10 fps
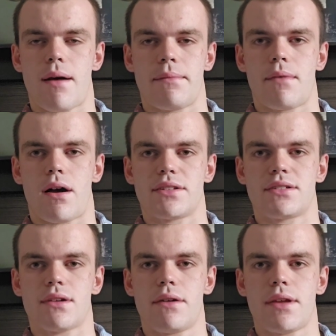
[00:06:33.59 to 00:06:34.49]

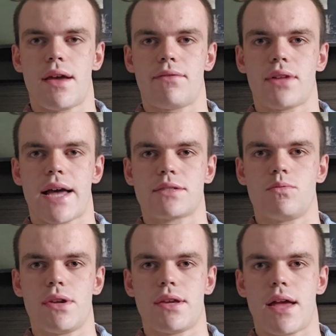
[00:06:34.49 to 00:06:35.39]
of last
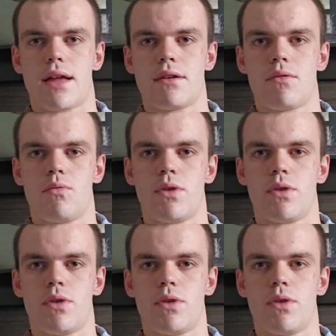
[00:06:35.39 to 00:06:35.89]
weekend,